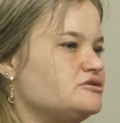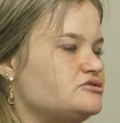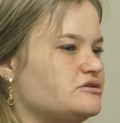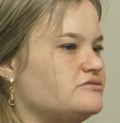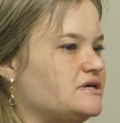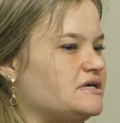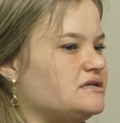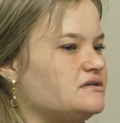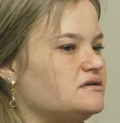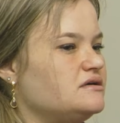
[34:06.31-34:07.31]
So
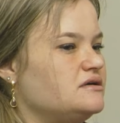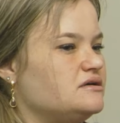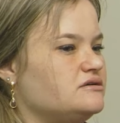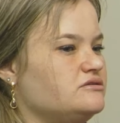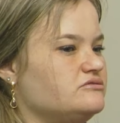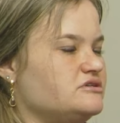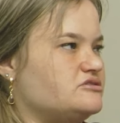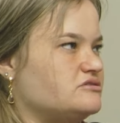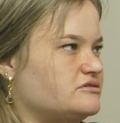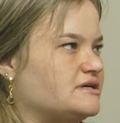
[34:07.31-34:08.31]
then you need
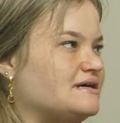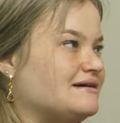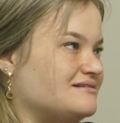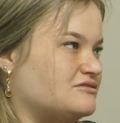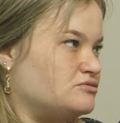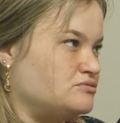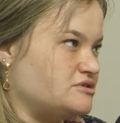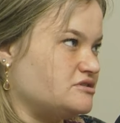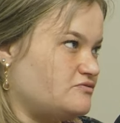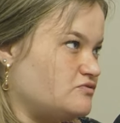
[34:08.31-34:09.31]
to look at other
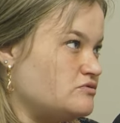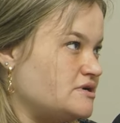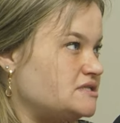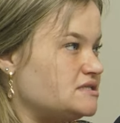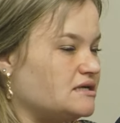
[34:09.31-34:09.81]
causes for it, and